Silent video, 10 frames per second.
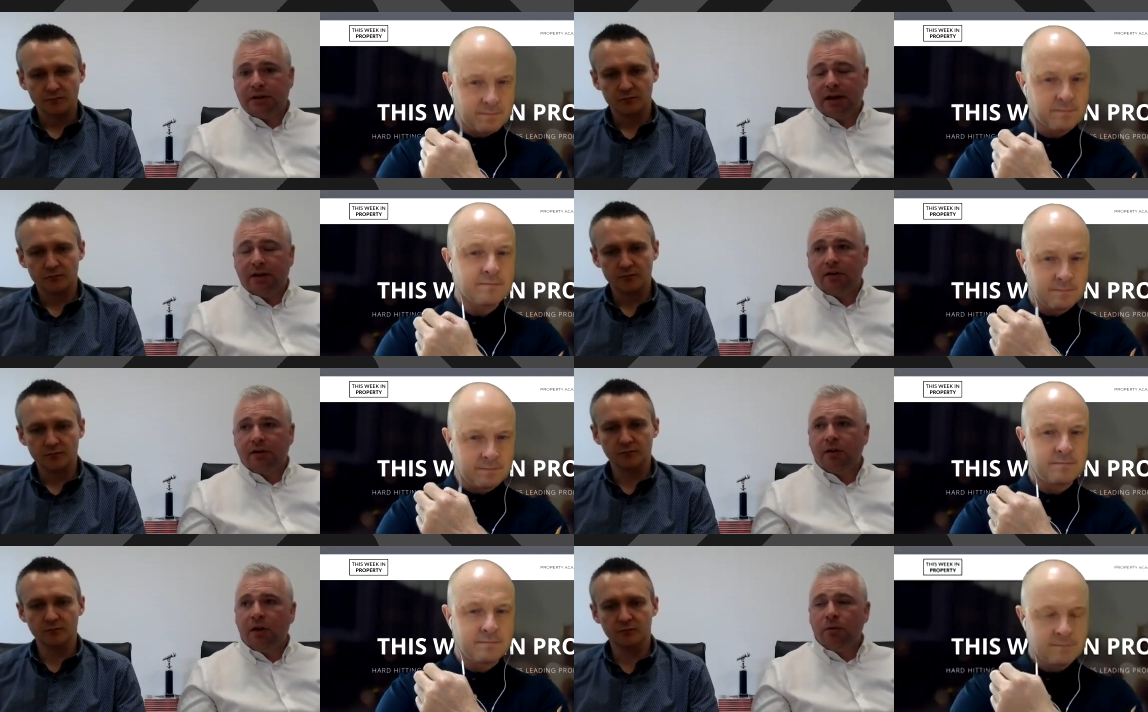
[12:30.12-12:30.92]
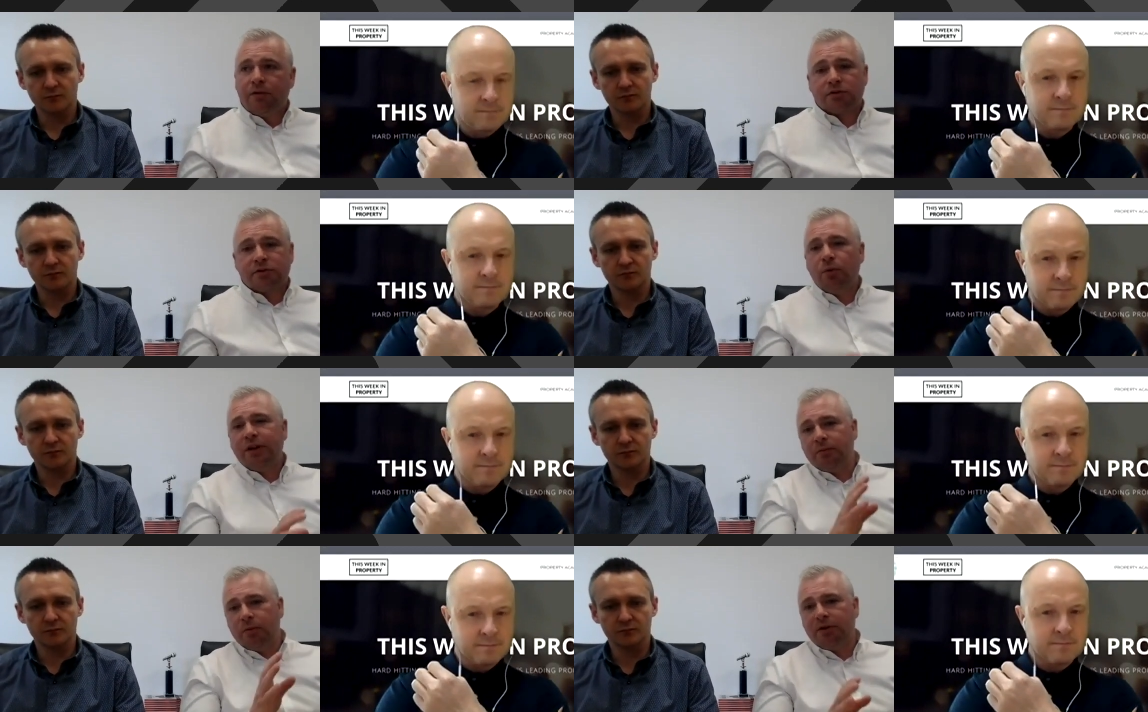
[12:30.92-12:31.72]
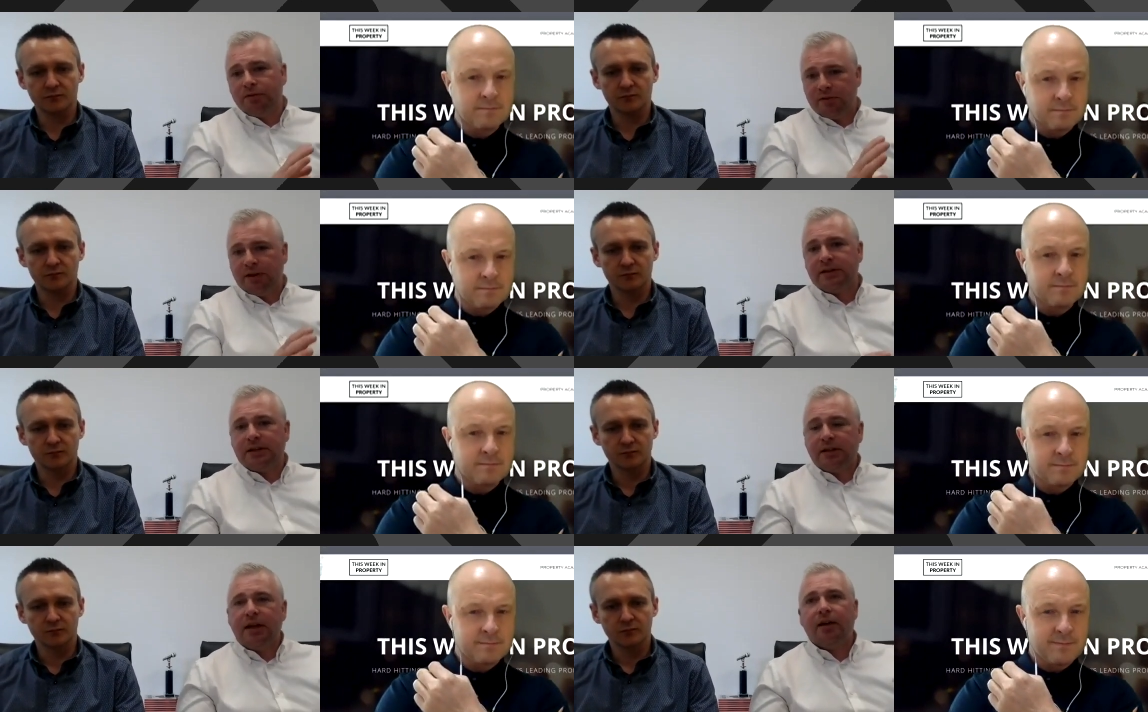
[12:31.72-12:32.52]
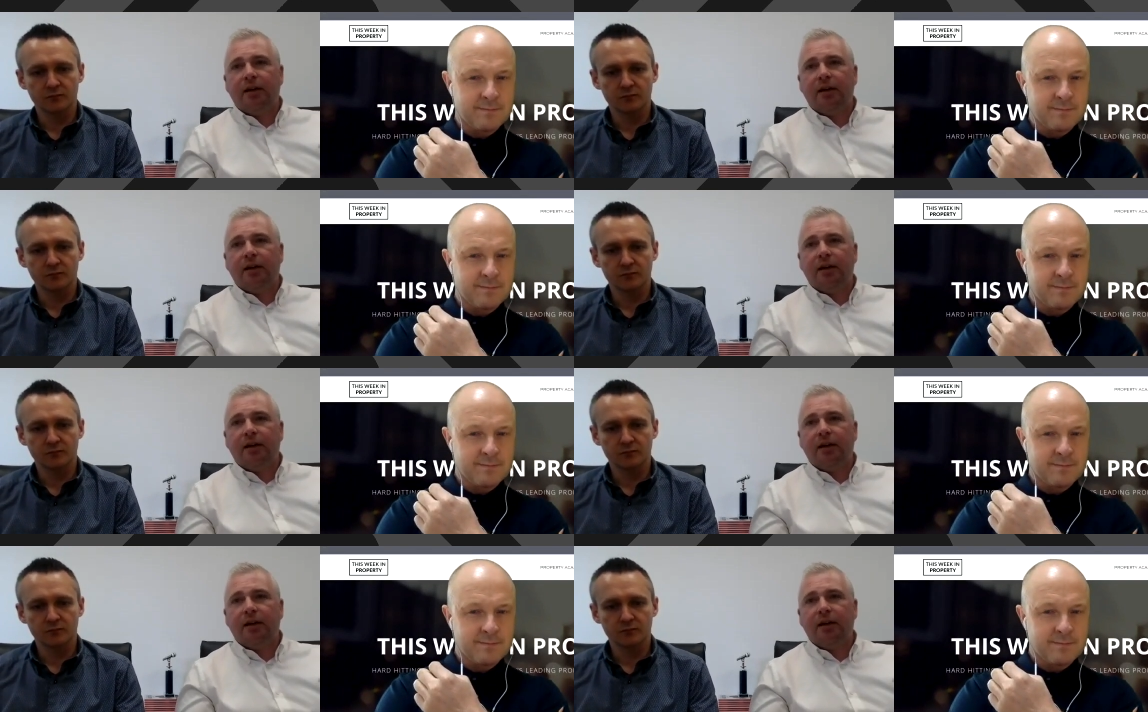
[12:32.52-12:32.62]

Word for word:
Speaker 1: and mm. we've got some weird and wonderful things in there.